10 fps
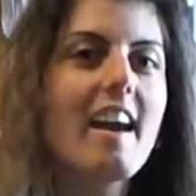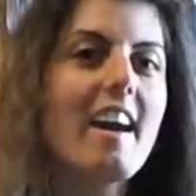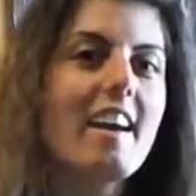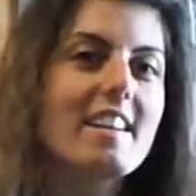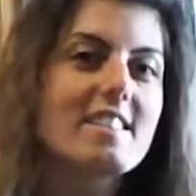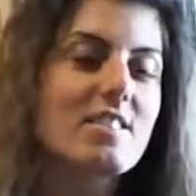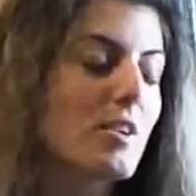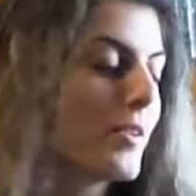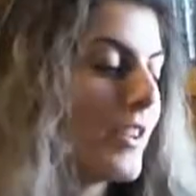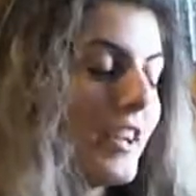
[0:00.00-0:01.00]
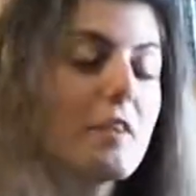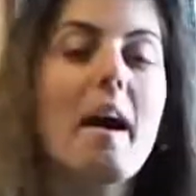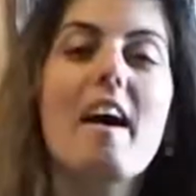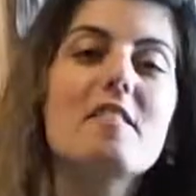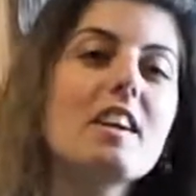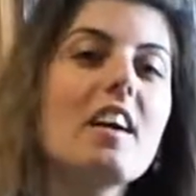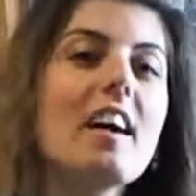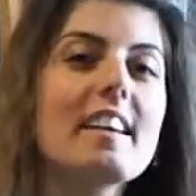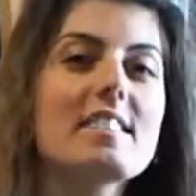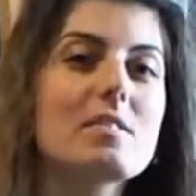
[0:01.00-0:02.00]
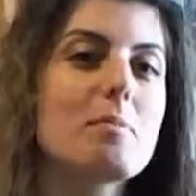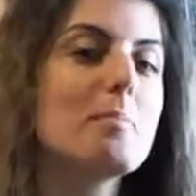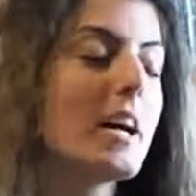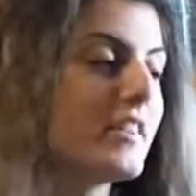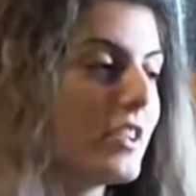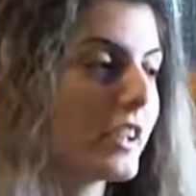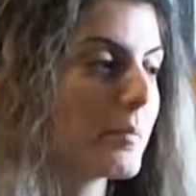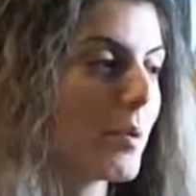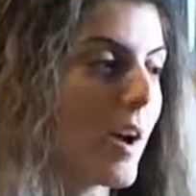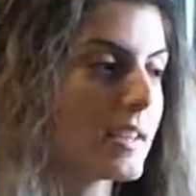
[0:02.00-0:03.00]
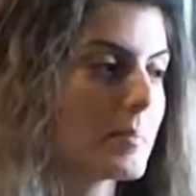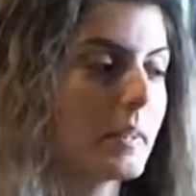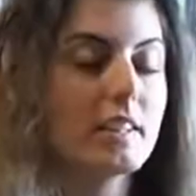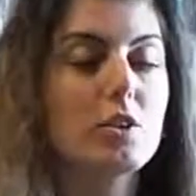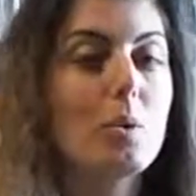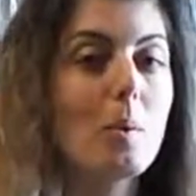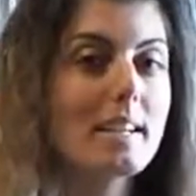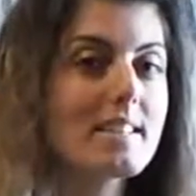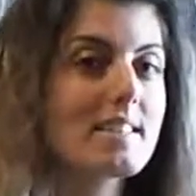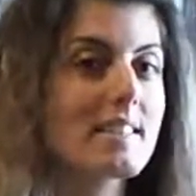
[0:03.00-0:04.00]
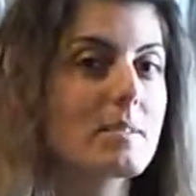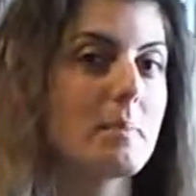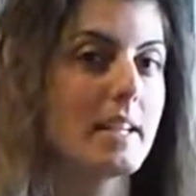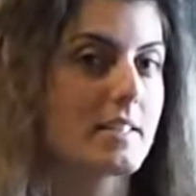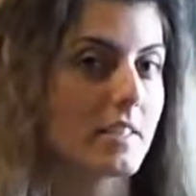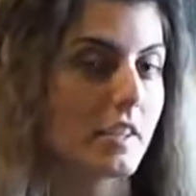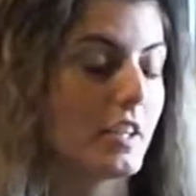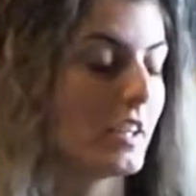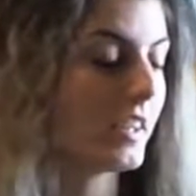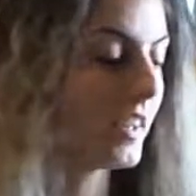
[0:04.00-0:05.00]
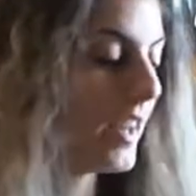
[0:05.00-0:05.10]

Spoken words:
And so there you have it, guys. Mine took approximately 26 minutes to cook.